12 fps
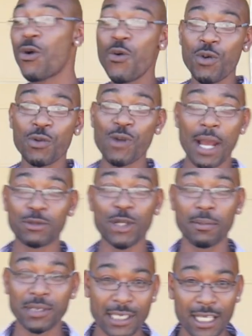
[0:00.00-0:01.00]
know what Rap
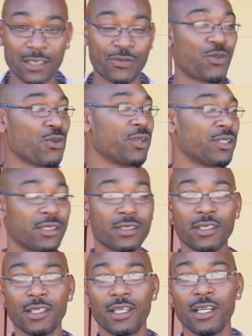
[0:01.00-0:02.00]
Trap stands
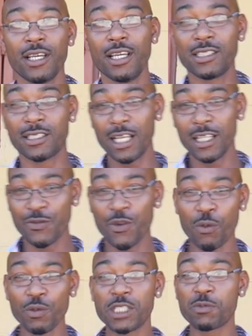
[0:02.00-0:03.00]
for. It stands
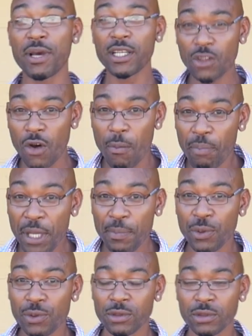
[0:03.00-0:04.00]
for respect all
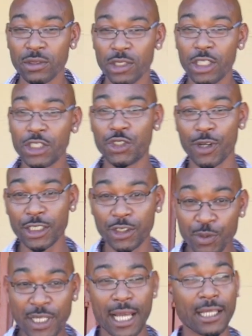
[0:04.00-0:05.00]
people,
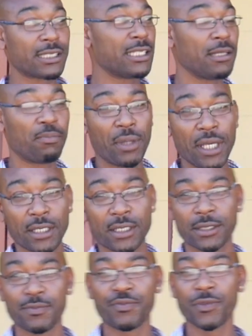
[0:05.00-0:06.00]
treasure reality and
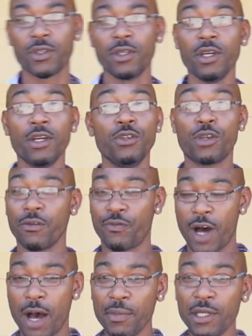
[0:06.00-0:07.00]
peace. You can
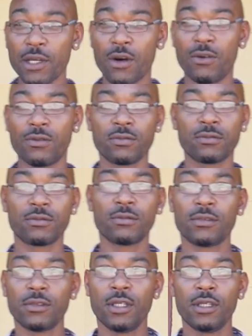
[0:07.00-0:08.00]
find me on
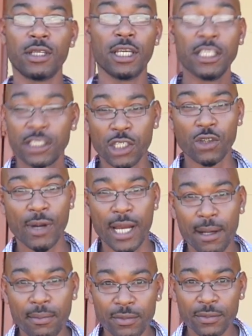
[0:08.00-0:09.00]

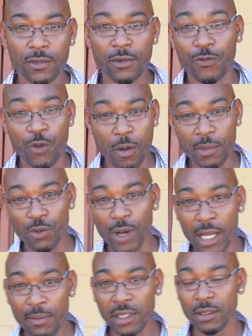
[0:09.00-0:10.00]
Instagram, Foreman
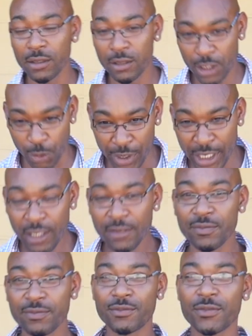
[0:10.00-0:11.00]
Raymond 3.
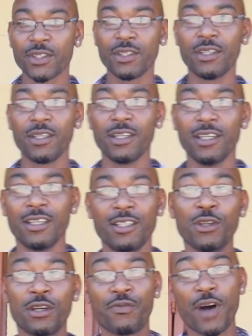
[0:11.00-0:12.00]

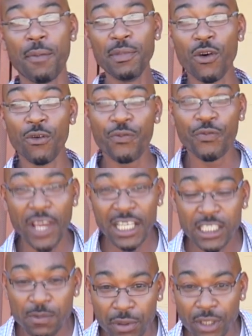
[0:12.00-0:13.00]
You can find me on
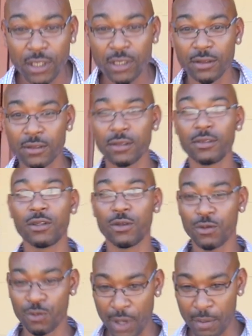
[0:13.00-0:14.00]
Facebook,
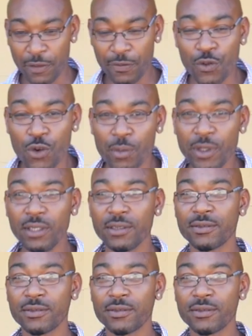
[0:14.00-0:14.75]
Raymond Foreman.